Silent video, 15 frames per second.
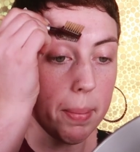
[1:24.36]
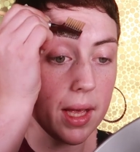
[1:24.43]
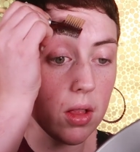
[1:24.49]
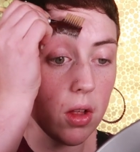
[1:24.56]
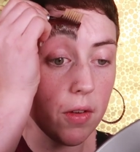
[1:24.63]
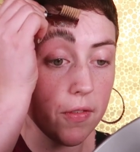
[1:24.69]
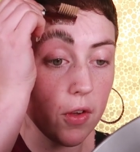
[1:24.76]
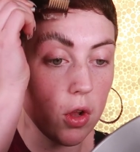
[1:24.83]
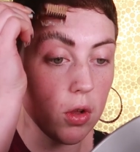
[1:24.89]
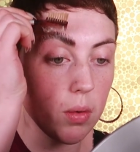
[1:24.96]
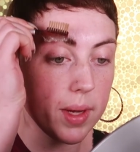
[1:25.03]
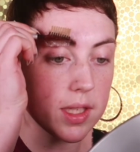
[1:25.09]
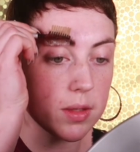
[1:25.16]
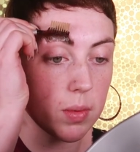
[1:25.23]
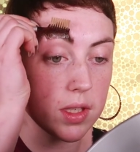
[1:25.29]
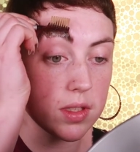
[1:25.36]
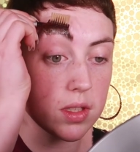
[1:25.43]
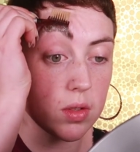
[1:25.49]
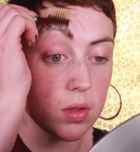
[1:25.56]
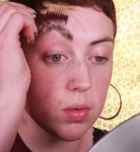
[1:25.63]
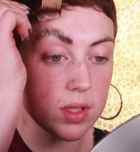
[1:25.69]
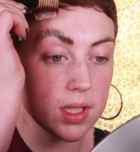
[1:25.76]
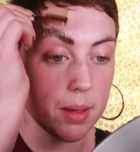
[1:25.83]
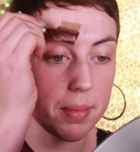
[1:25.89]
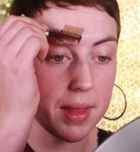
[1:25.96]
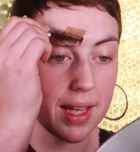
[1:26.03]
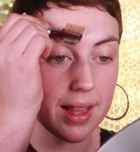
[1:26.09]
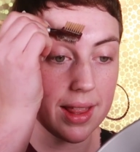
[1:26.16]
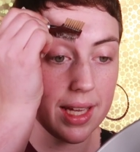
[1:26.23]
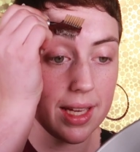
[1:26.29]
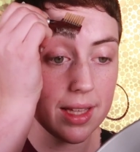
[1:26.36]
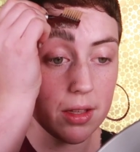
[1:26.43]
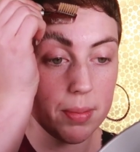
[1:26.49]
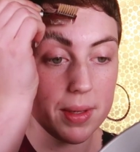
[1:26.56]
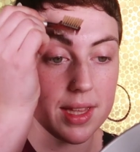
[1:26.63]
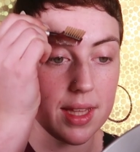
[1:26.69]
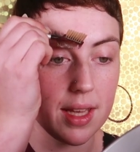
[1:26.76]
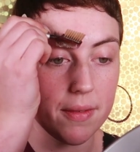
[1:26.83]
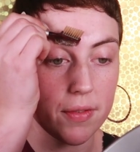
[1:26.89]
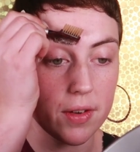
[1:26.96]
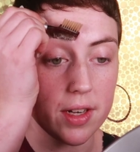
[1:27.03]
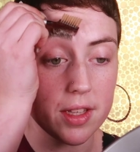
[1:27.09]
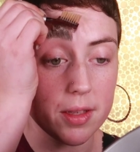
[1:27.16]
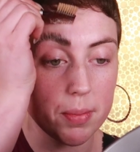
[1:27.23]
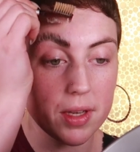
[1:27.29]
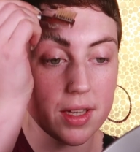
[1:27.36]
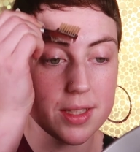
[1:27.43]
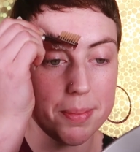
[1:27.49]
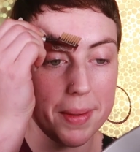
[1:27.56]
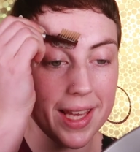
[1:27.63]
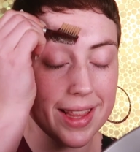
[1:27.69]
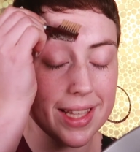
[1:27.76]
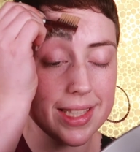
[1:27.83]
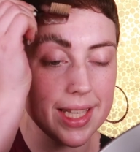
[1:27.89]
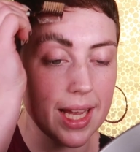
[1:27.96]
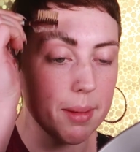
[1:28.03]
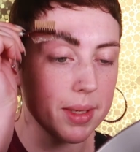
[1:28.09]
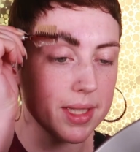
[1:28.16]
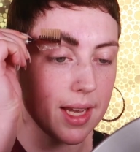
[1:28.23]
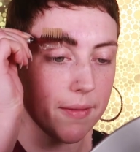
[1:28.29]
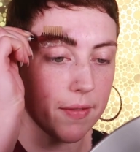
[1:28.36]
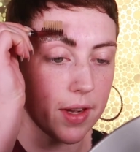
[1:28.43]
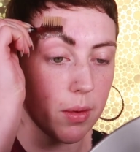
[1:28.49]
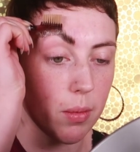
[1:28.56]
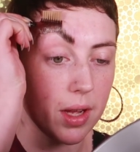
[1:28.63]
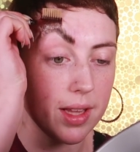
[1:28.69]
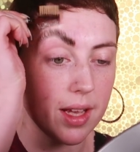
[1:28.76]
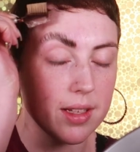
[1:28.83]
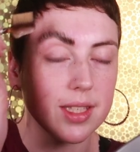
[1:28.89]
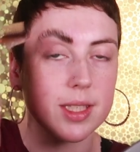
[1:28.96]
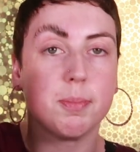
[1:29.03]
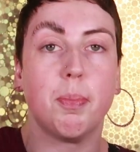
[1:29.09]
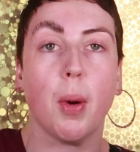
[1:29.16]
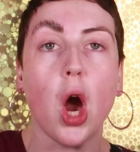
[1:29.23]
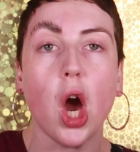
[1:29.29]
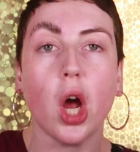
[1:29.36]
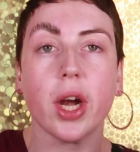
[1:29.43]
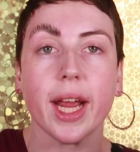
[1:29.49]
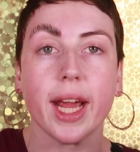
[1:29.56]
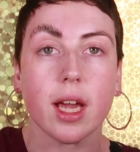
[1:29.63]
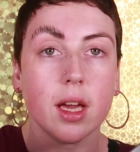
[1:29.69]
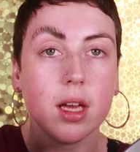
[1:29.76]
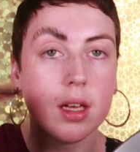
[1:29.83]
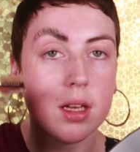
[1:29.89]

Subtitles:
Piloff always wants to do something a little bit different because being the same as everyone else is boring!